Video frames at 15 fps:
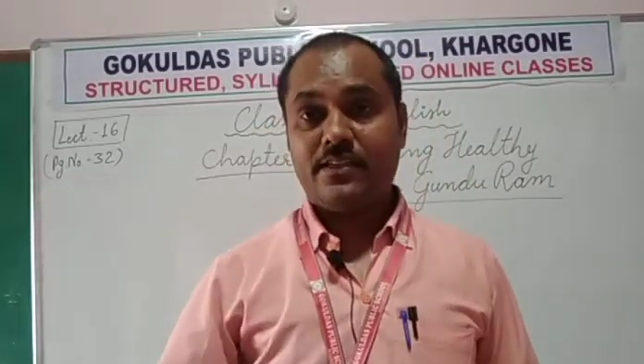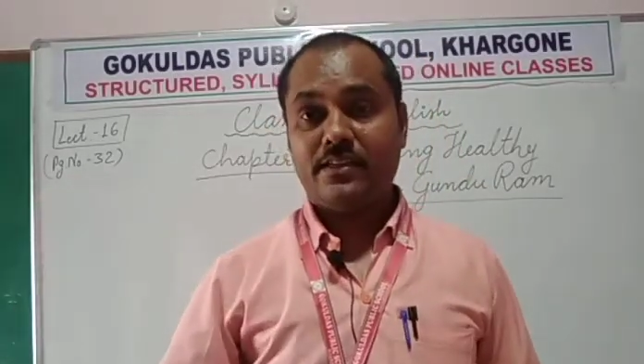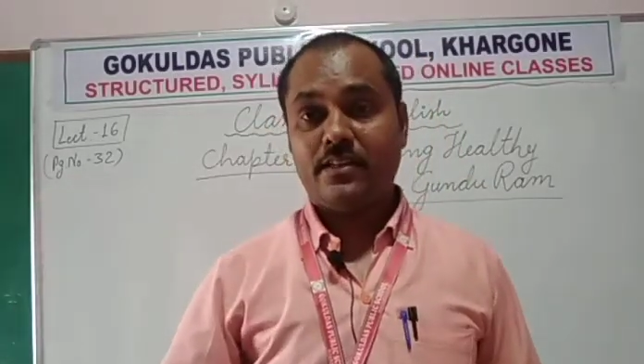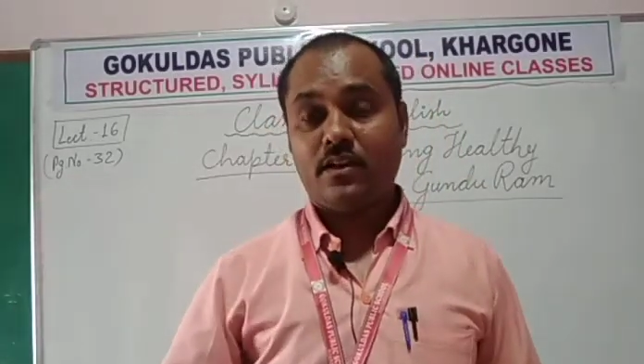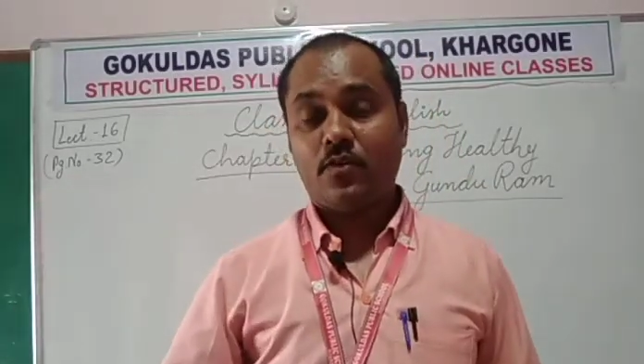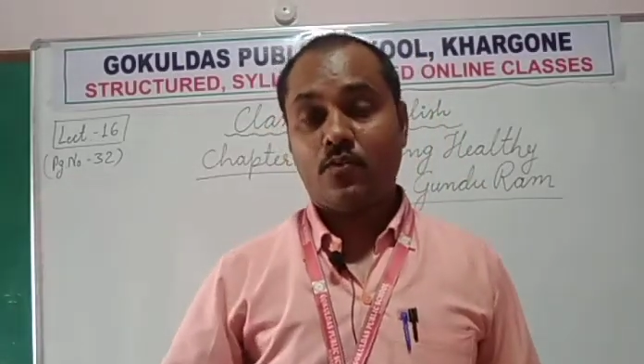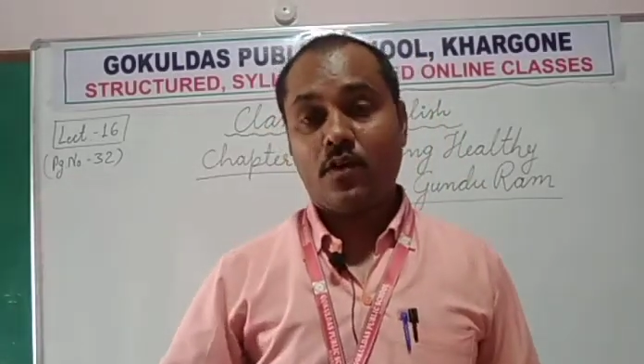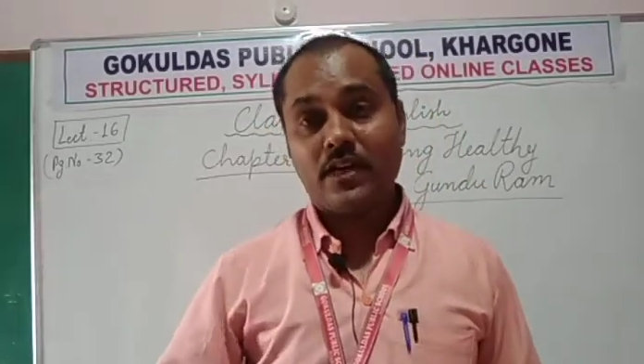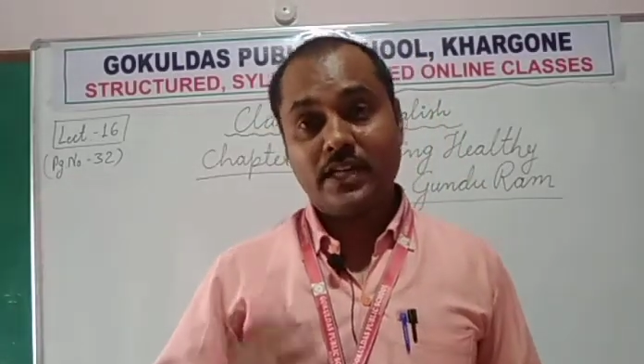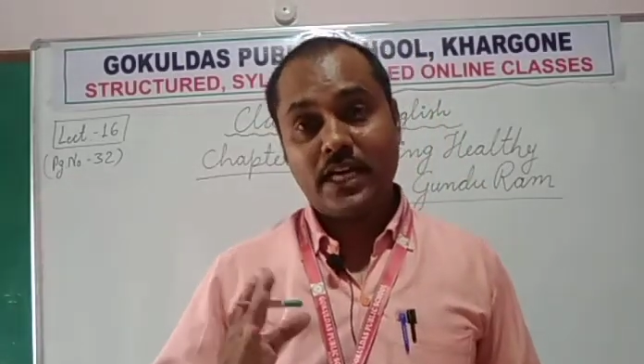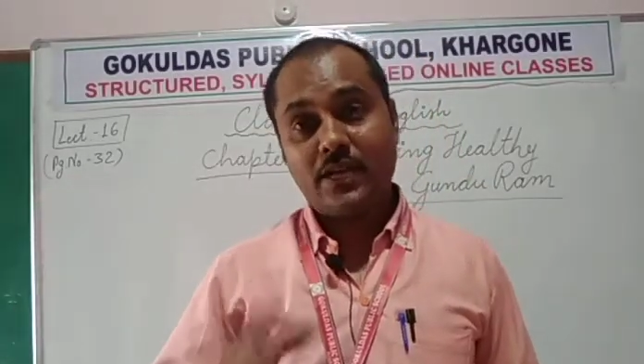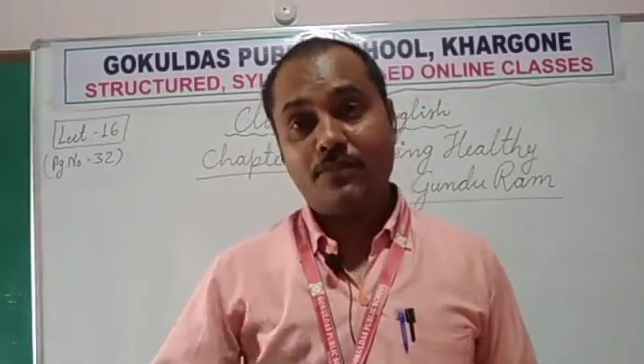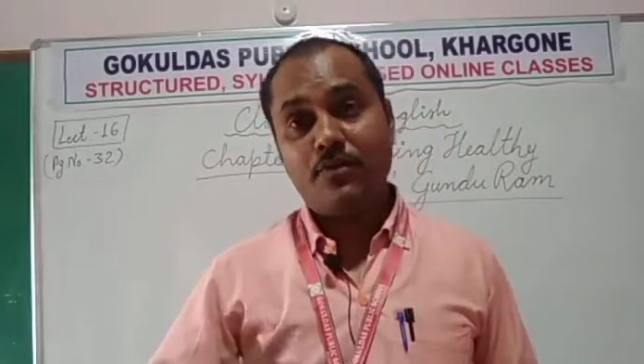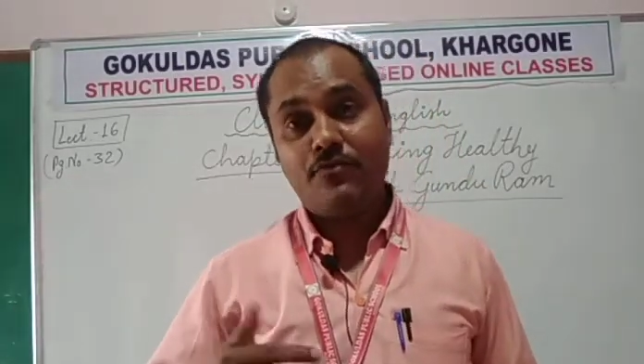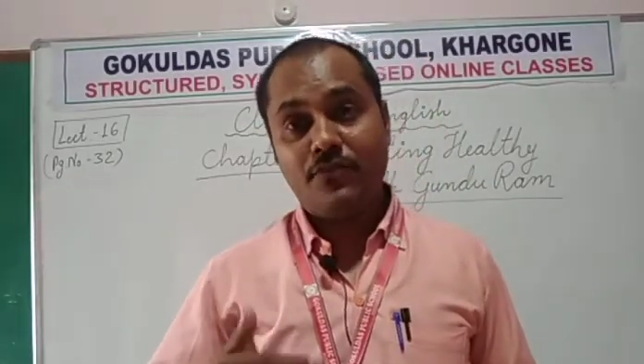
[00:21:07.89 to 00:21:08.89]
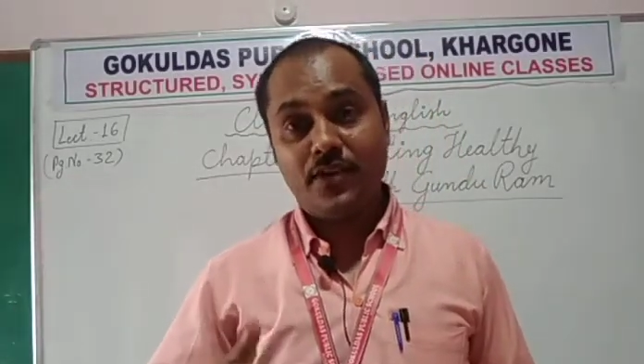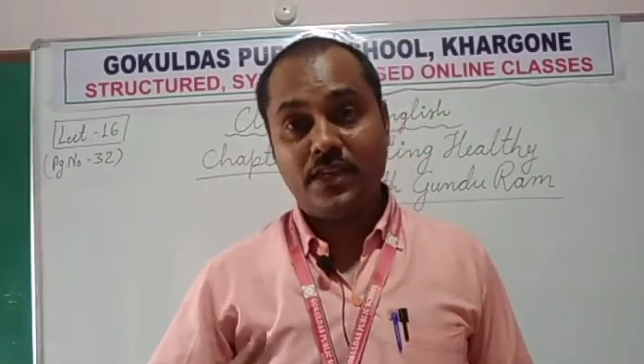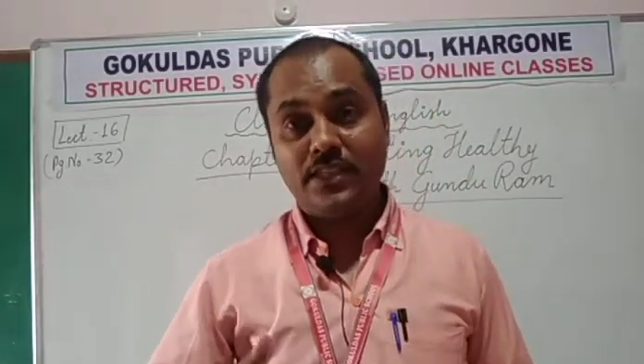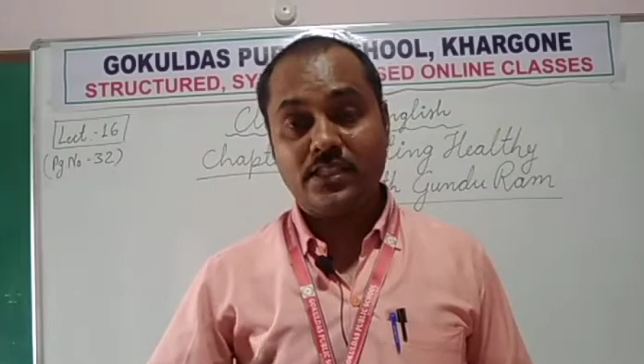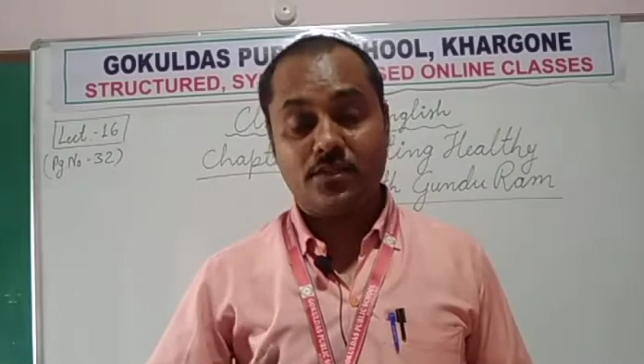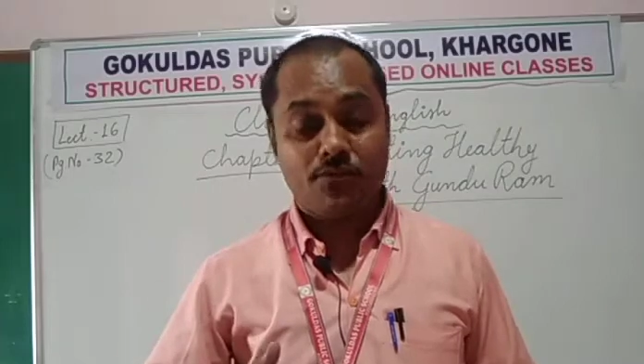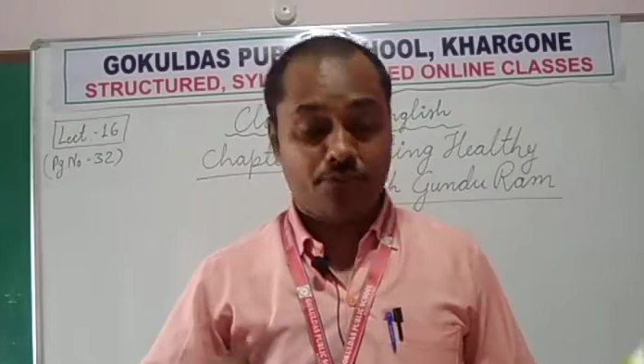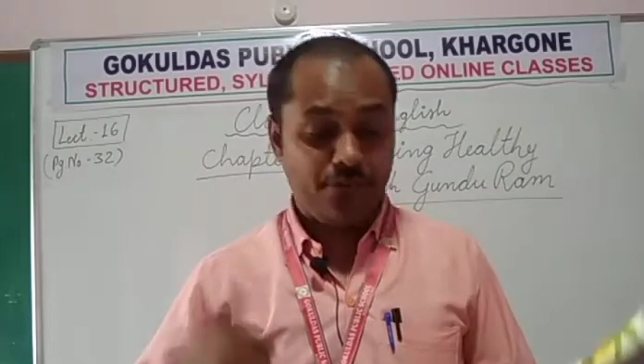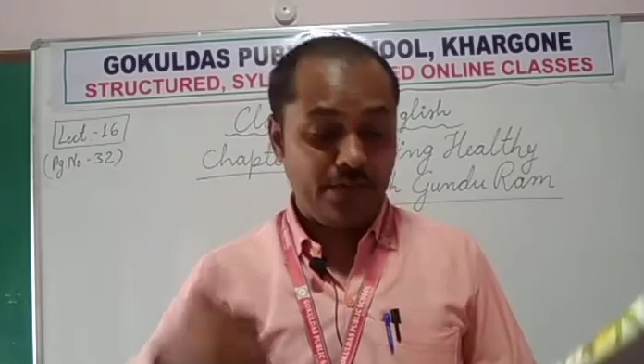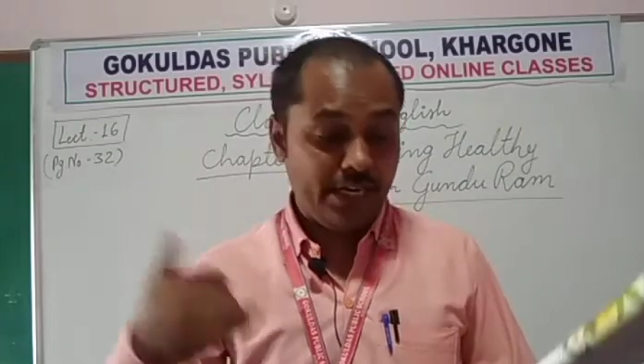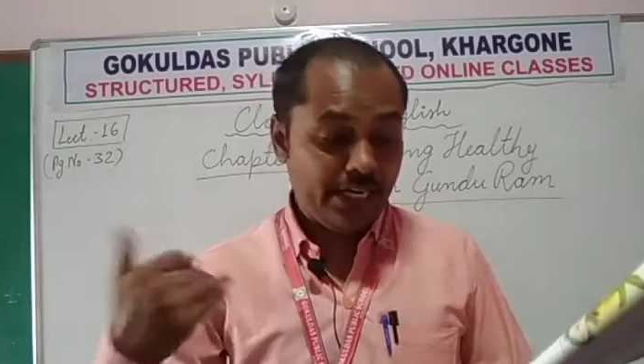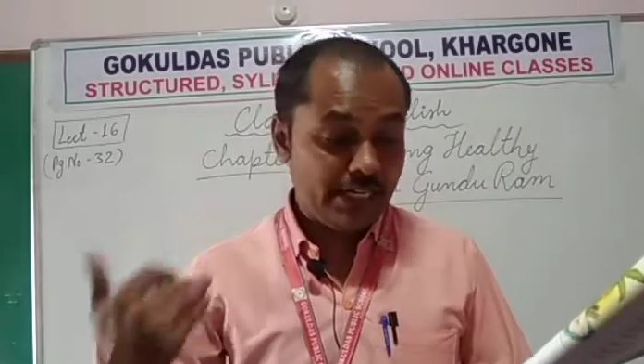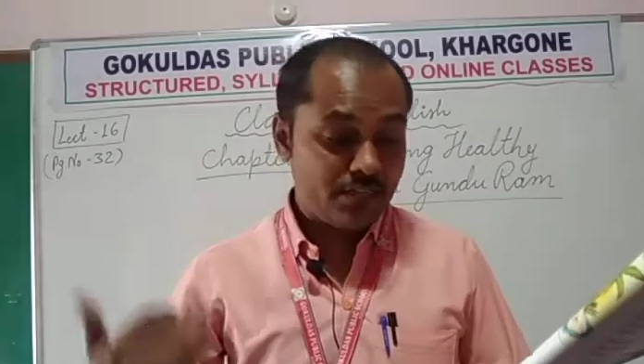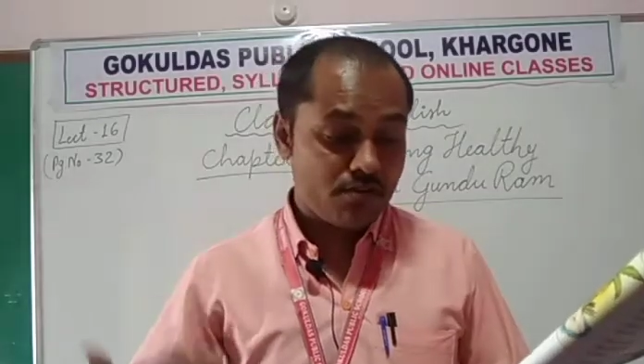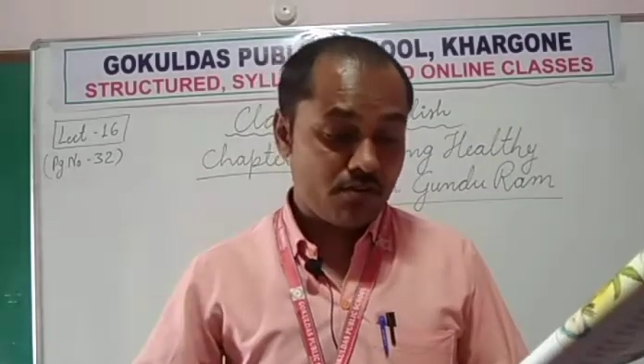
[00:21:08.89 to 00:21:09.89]
Now what type of fields?
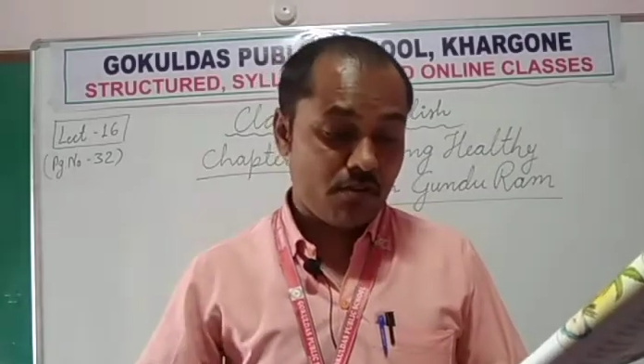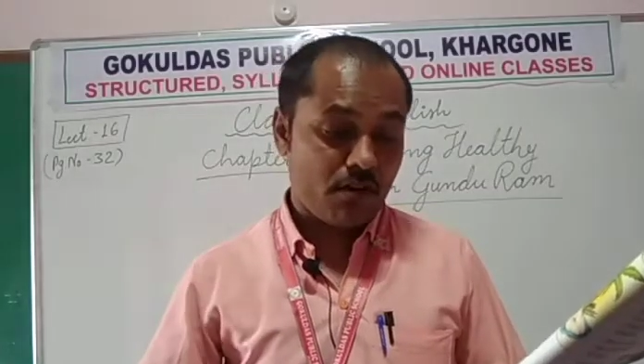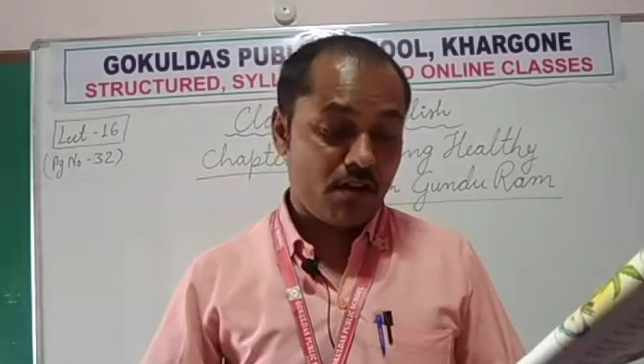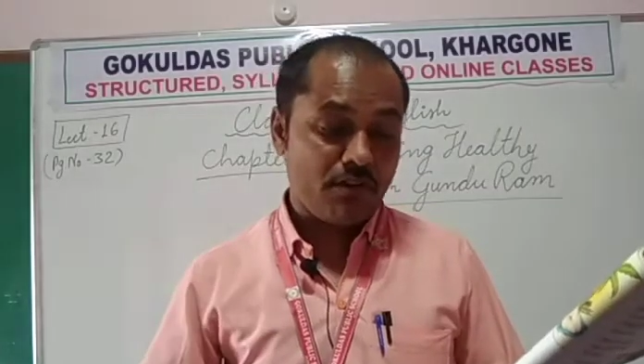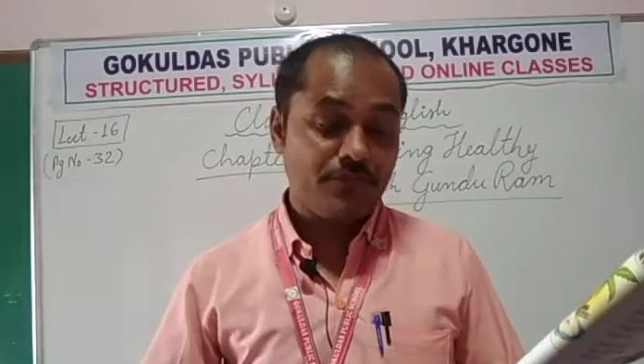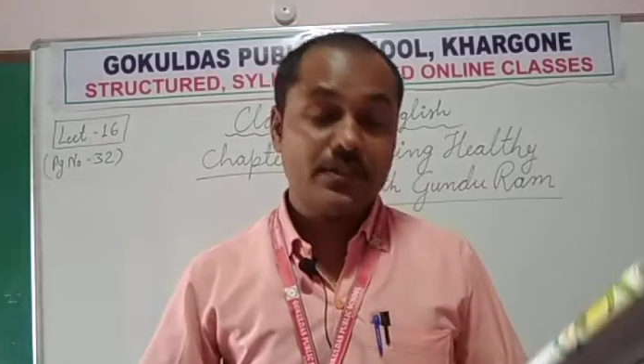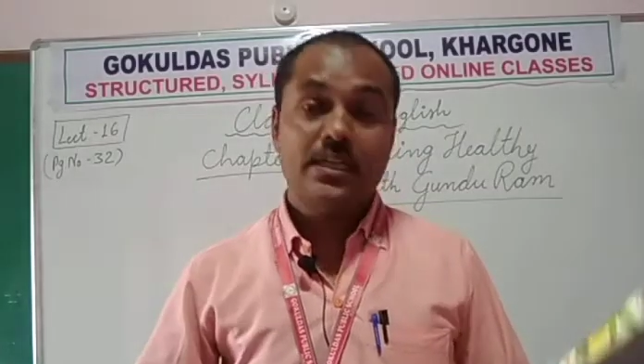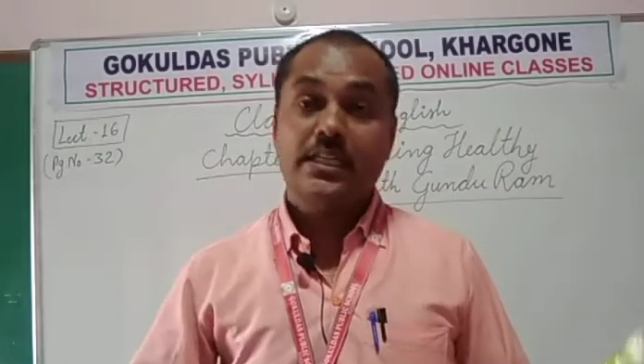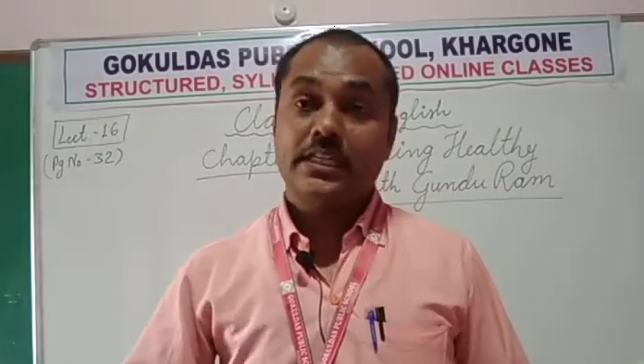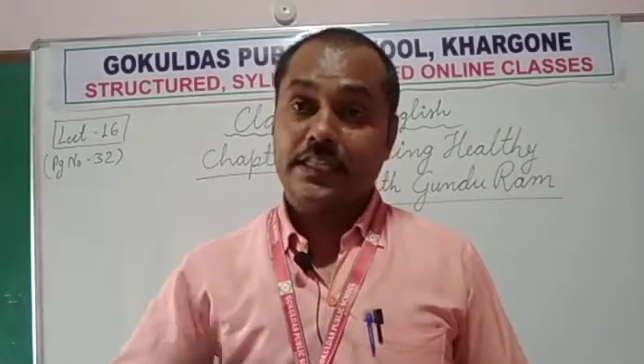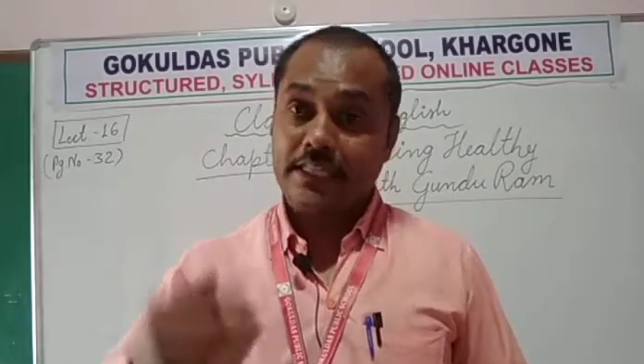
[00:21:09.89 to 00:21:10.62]
Fields of